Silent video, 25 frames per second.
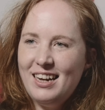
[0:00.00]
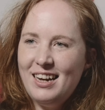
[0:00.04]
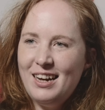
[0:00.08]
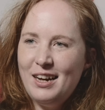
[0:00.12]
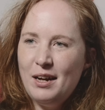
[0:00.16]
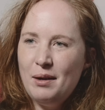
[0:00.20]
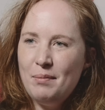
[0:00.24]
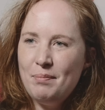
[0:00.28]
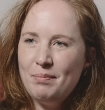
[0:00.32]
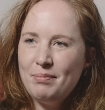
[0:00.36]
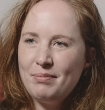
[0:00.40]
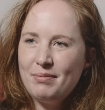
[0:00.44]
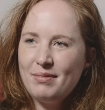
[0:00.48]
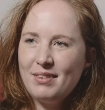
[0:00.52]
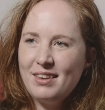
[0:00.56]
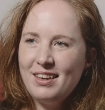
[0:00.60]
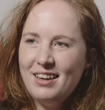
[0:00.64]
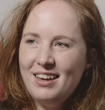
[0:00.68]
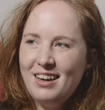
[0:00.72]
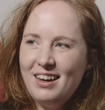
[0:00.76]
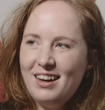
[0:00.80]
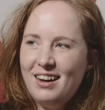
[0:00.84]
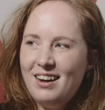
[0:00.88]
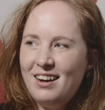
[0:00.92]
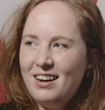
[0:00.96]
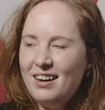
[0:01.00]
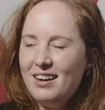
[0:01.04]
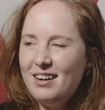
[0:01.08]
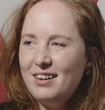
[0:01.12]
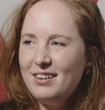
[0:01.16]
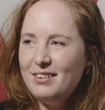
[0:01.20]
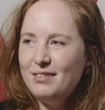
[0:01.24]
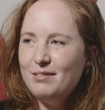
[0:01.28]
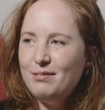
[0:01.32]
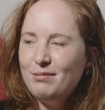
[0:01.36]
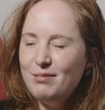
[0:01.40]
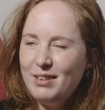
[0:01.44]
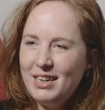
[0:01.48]
um,
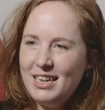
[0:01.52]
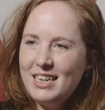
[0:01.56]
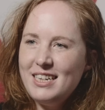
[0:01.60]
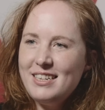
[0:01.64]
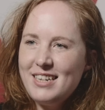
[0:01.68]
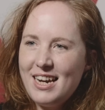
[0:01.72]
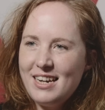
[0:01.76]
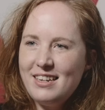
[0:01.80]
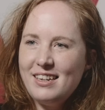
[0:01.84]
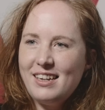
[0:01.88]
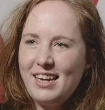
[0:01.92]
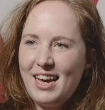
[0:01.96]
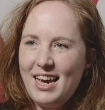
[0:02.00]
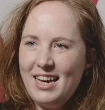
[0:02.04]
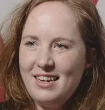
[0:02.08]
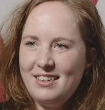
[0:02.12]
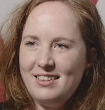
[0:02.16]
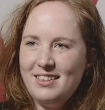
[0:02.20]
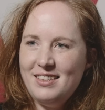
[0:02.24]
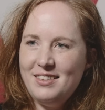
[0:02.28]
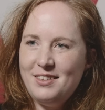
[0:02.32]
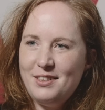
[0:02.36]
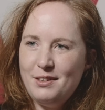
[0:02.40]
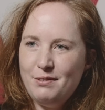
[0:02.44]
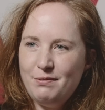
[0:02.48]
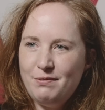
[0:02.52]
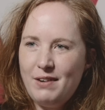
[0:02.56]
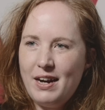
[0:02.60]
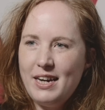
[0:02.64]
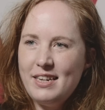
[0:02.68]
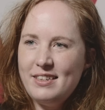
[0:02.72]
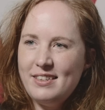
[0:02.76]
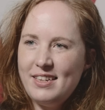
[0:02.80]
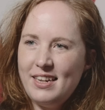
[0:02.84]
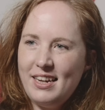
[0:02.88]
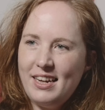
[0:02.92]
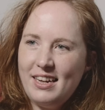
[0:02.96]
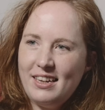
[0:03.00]
are really dedicated to
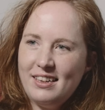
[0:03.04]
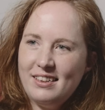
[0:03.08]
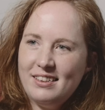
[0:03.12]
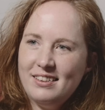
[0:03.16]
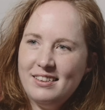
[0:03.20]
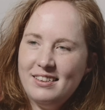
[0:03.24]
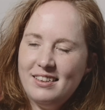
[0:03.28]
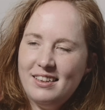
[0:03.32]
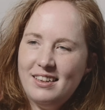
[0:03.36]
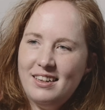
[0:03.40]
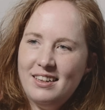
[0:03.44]
fighting